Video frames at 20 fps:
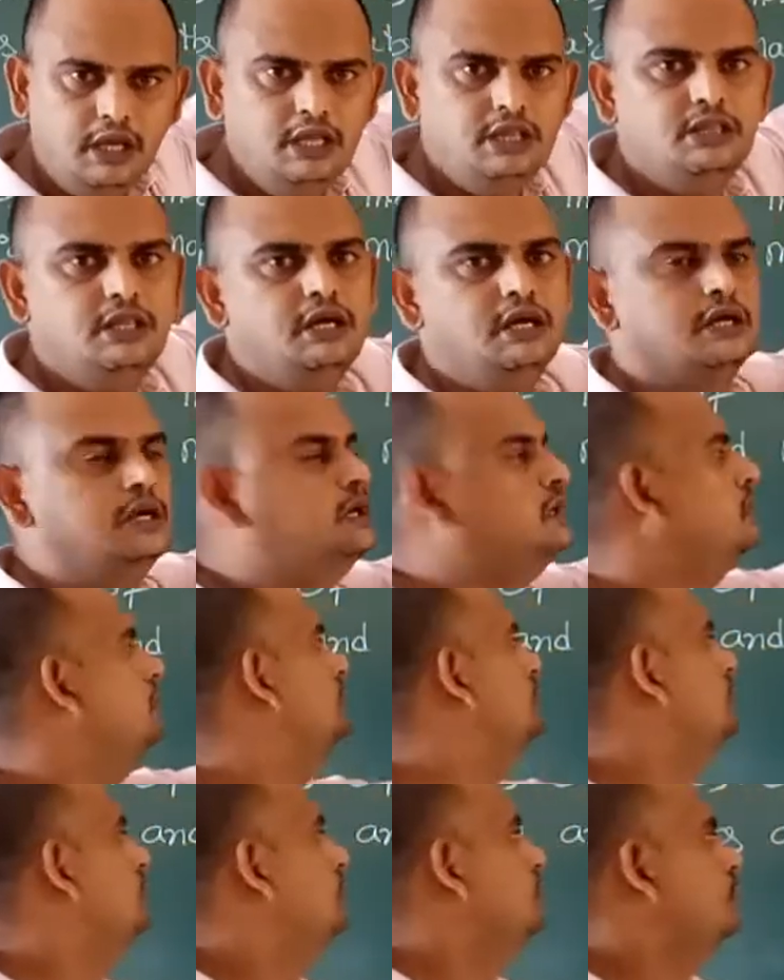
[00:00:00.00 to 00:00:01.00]
In
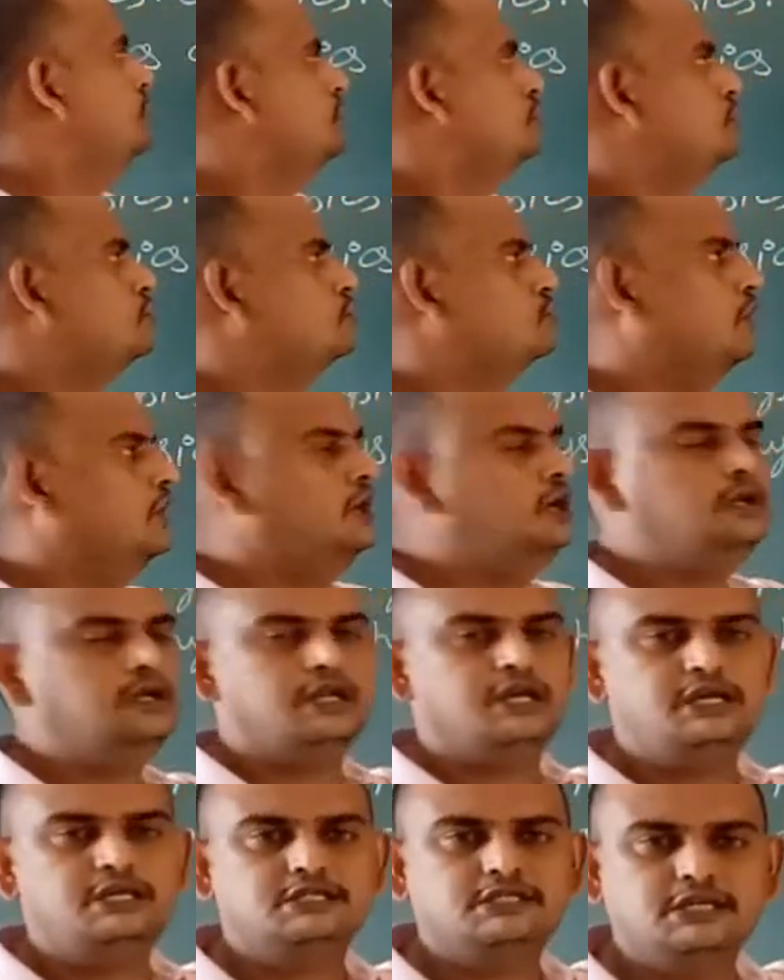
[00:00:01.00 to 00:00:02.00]
that,
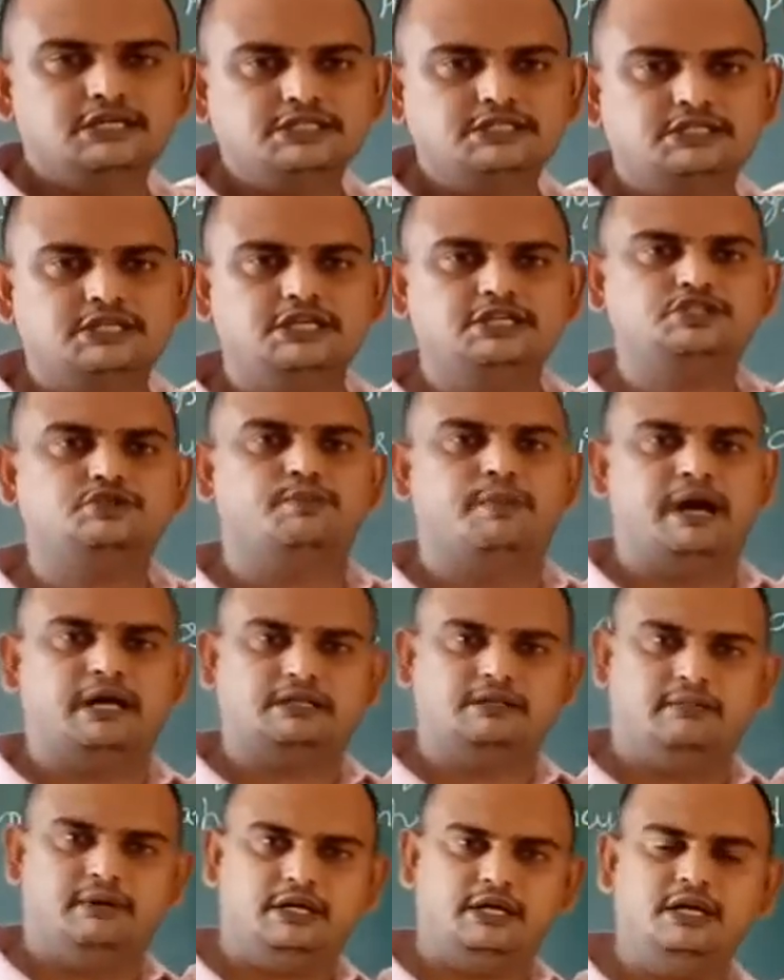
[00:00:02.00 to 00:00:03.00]
12 teachers teach
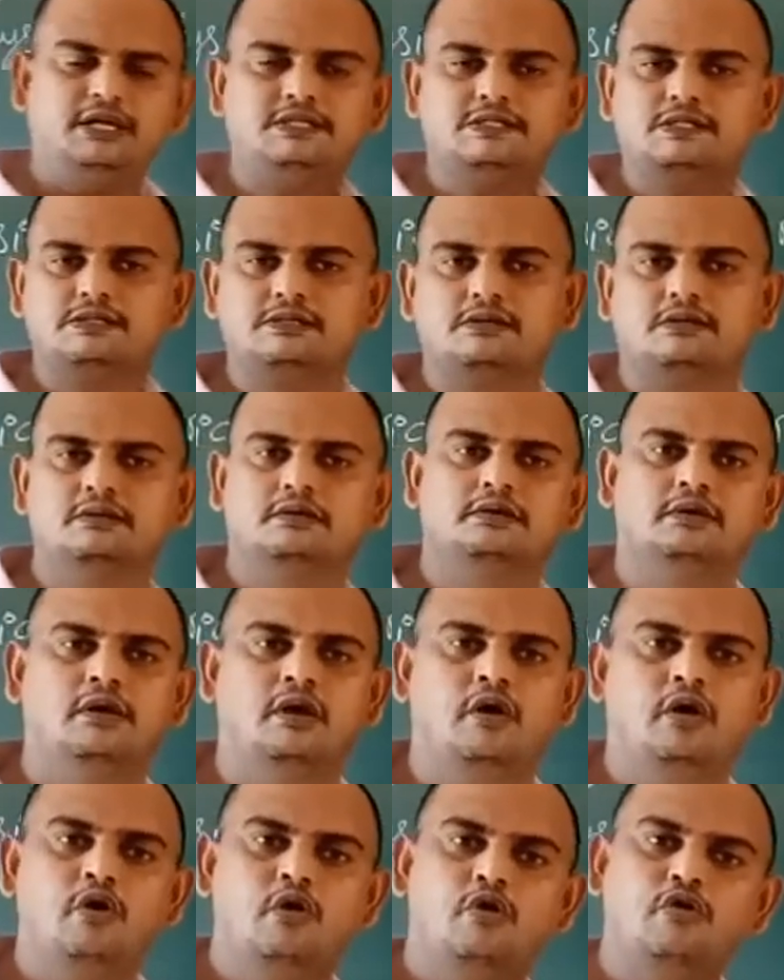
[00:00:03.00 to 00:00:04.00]
mathematics,
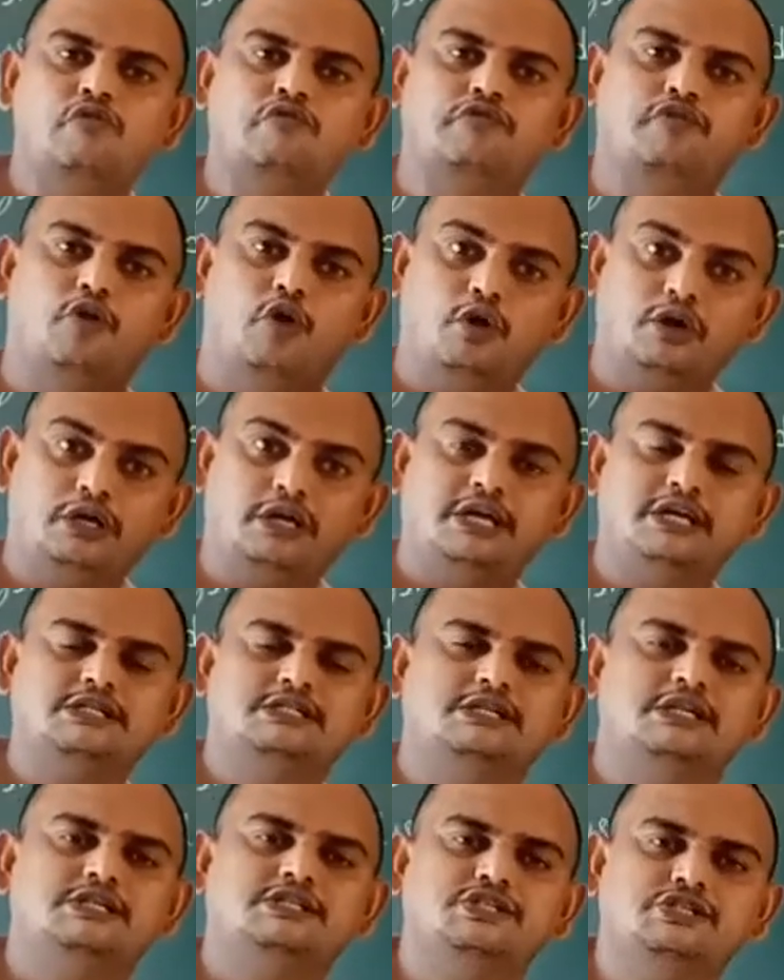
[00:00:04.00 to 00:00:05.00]
4
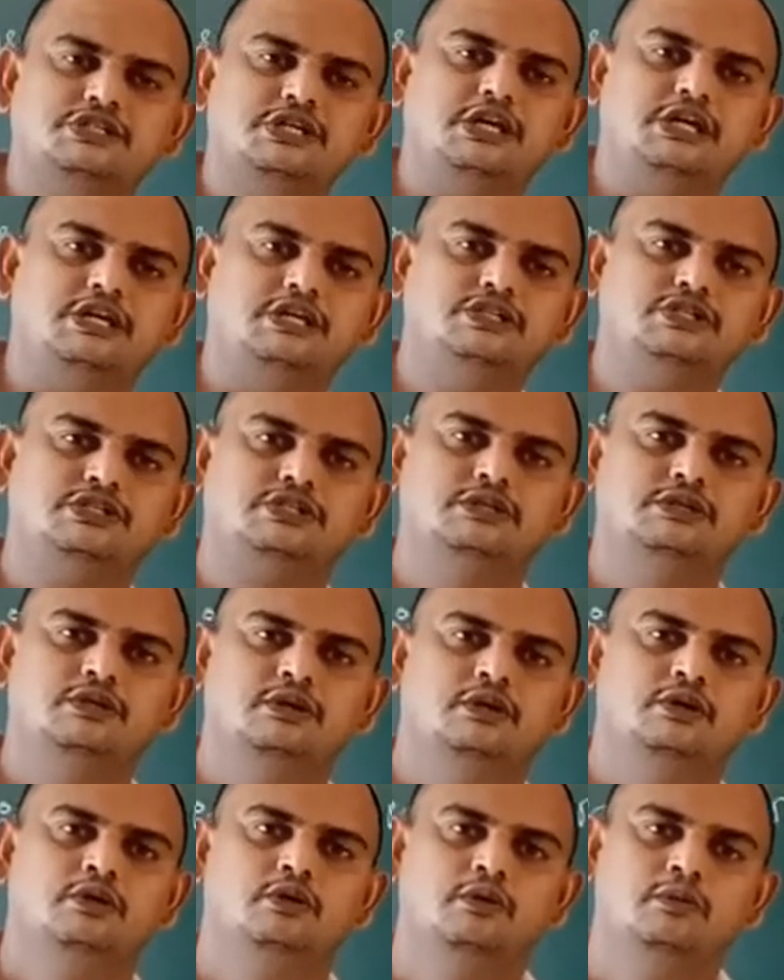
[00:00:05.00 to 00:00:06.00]
teachers teach
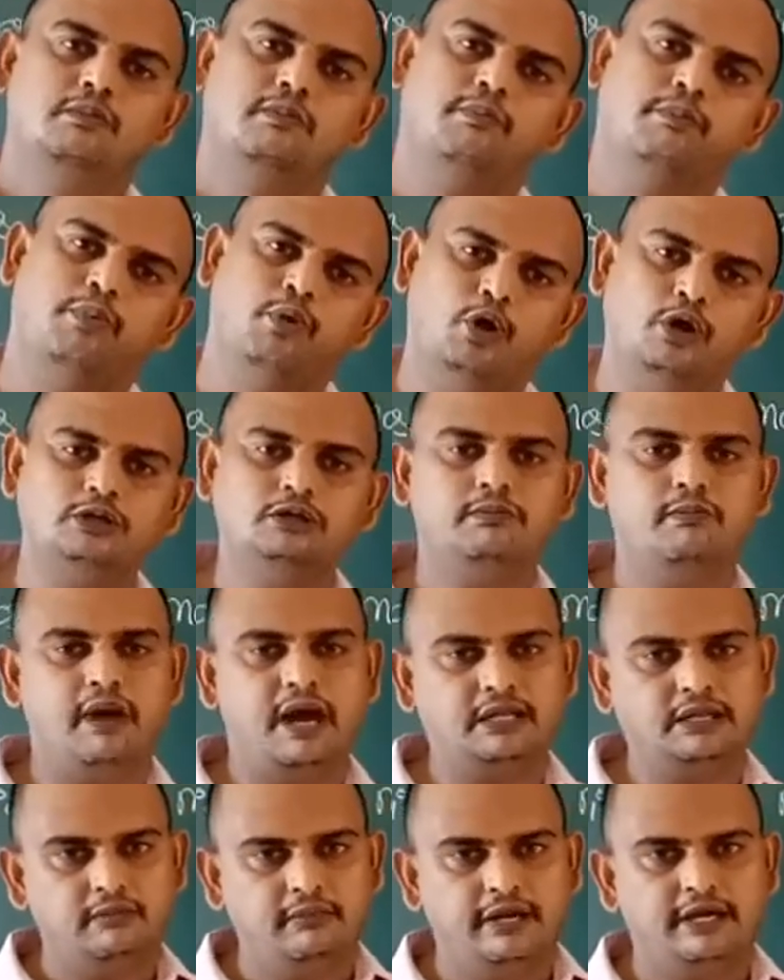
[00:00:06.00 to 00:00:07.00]
both
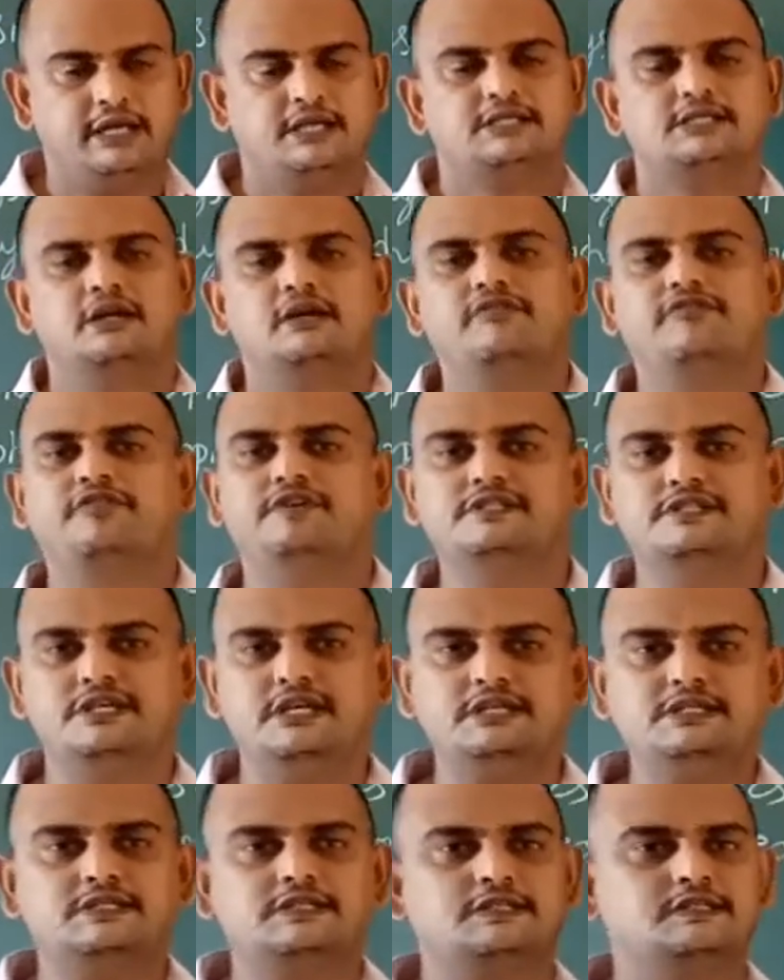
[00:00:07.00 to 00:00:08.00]
mathematics and
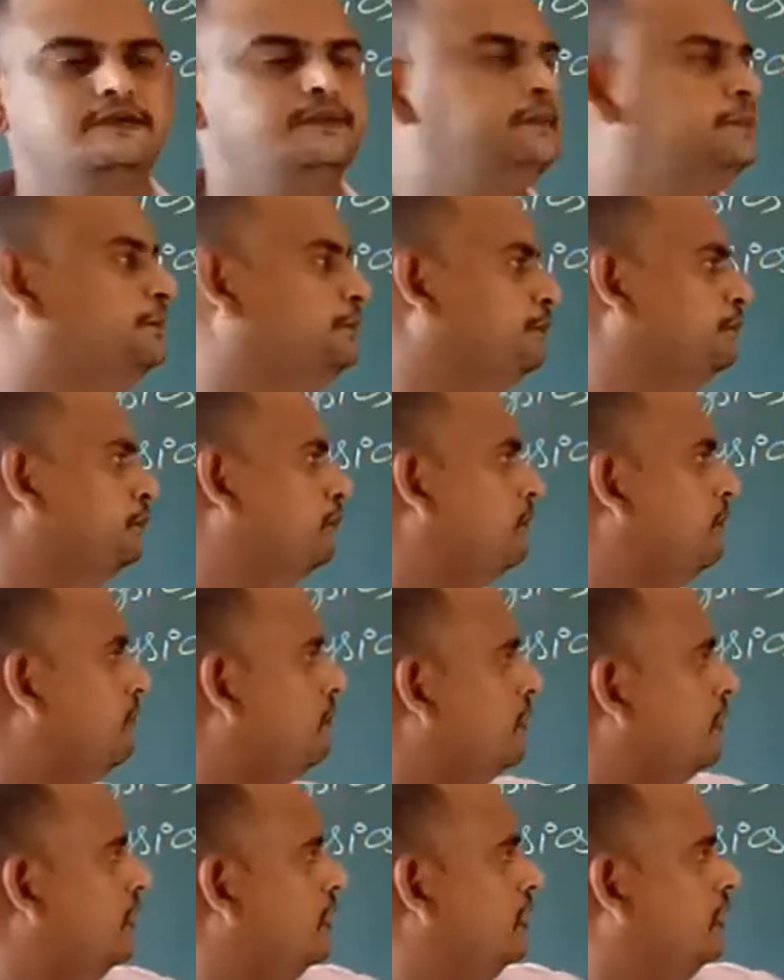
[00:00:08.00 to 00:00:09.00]
physics.
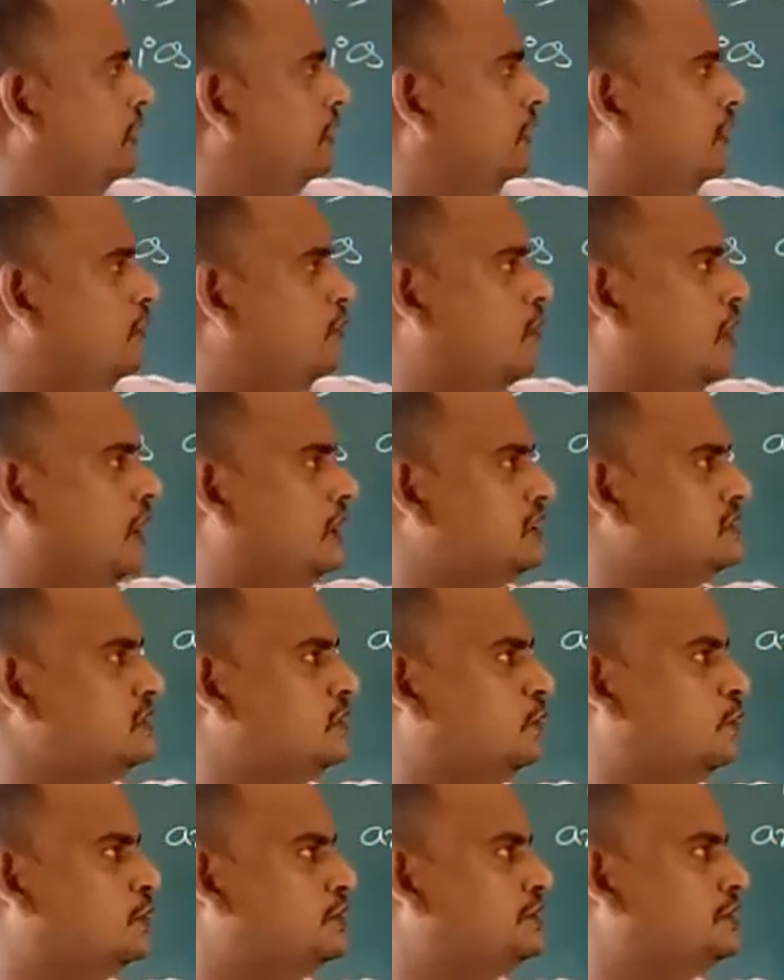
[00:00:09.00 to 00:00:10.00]
Now what is
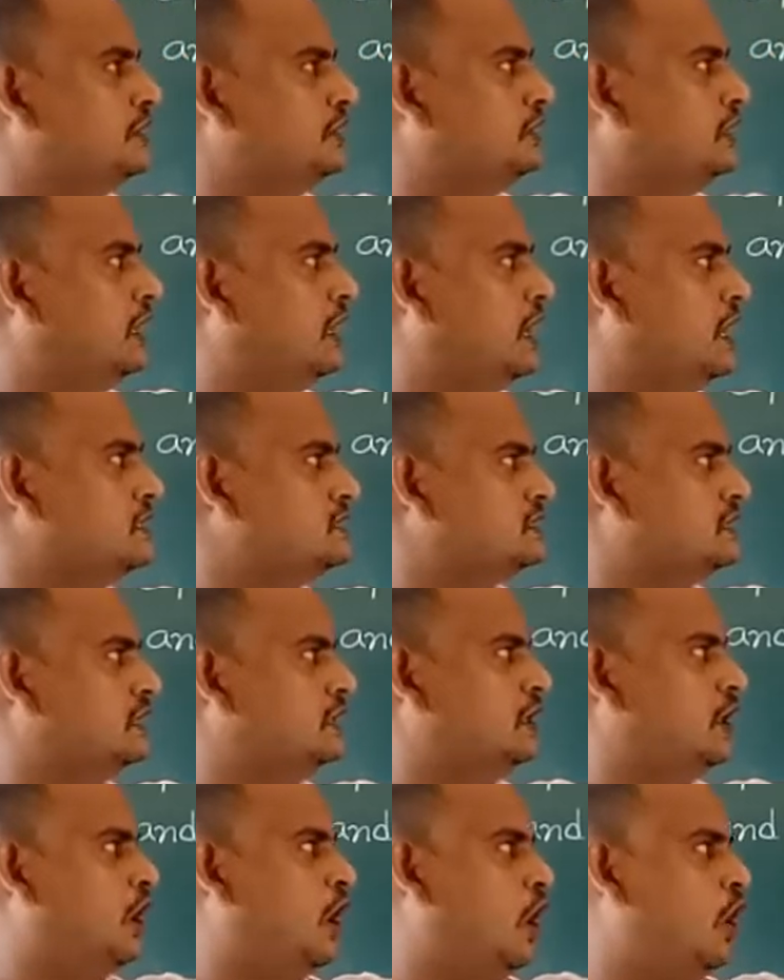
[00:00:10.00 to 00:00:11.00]
the question they are
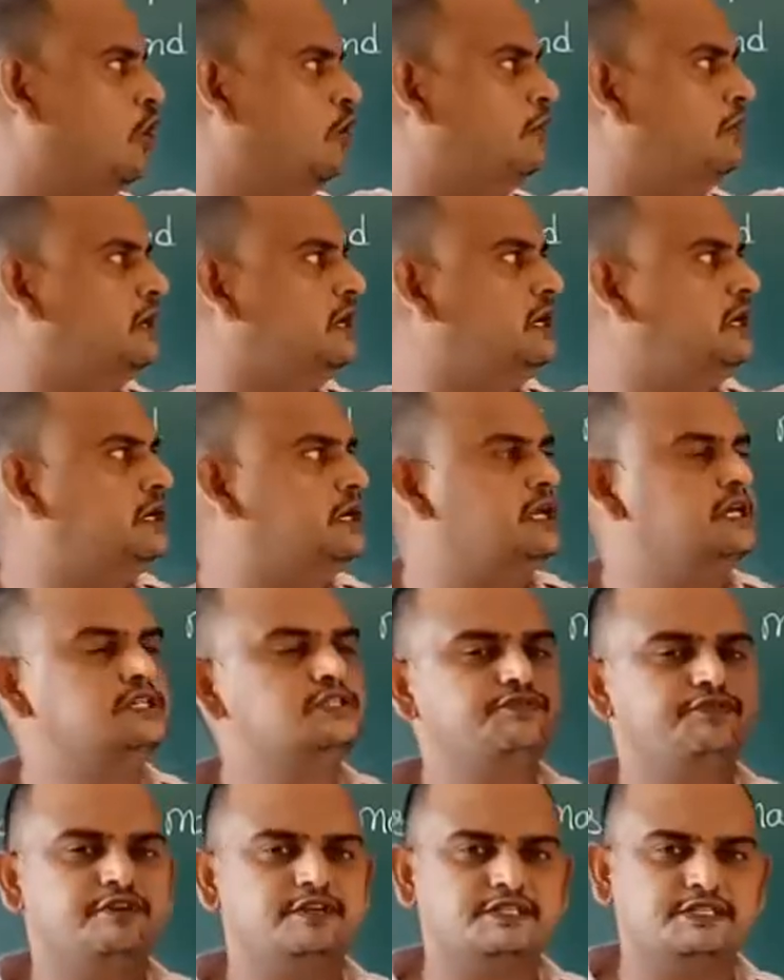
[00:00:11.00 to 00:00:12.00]
asking? How many
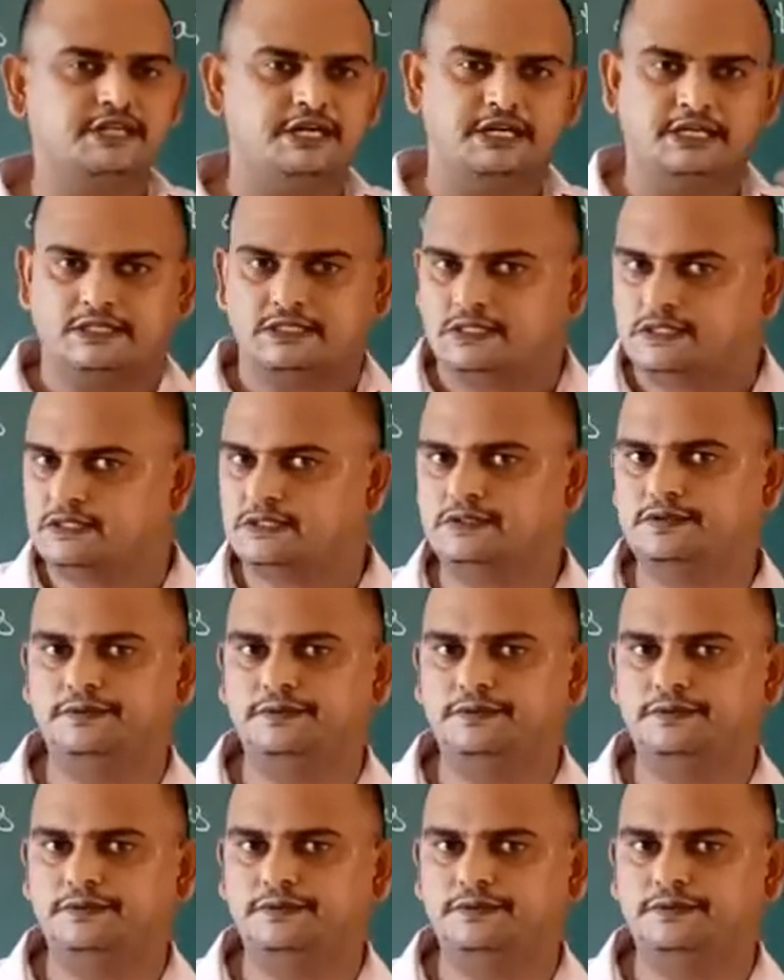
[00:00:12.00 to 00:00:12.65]
teach physics?